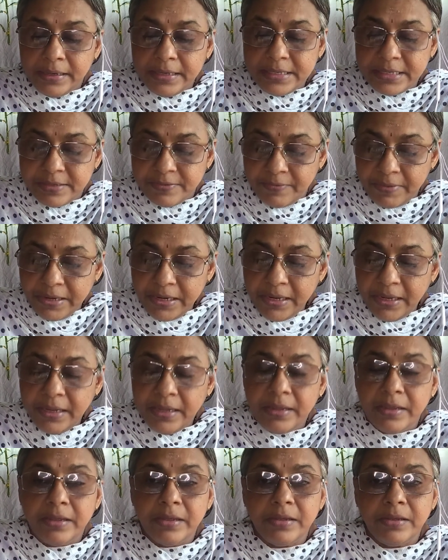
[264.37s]
It's
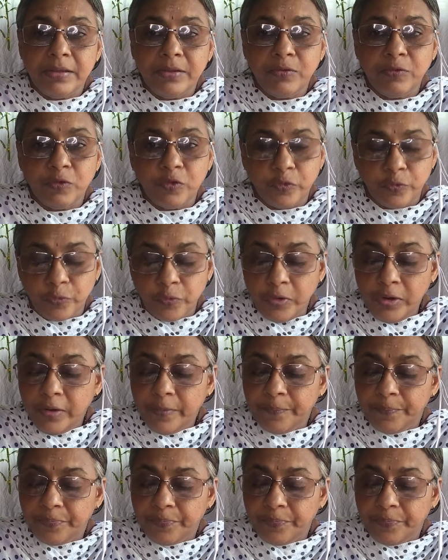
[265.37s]
very useful